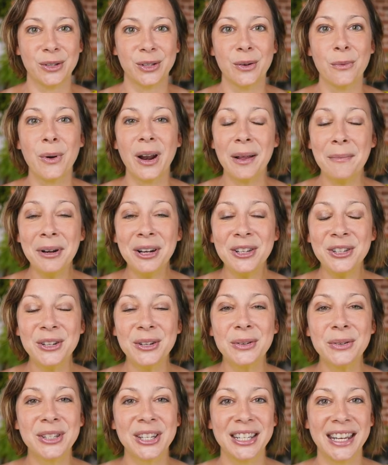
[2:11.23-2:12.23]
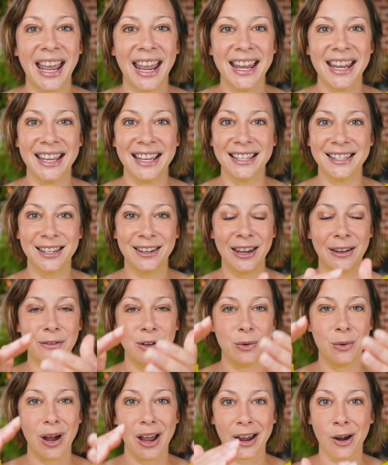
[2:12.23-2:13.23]
So what I'm going to do today is give
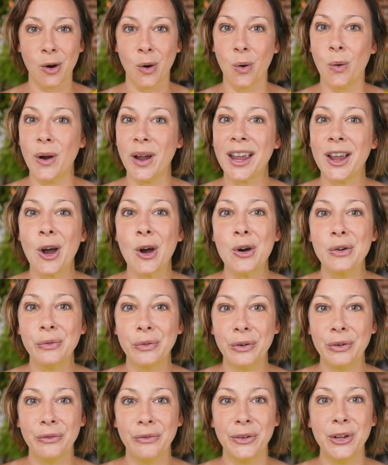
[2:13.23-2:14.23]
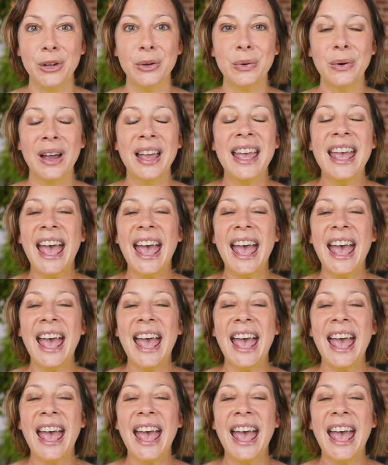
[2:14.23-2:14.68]
you a quick overview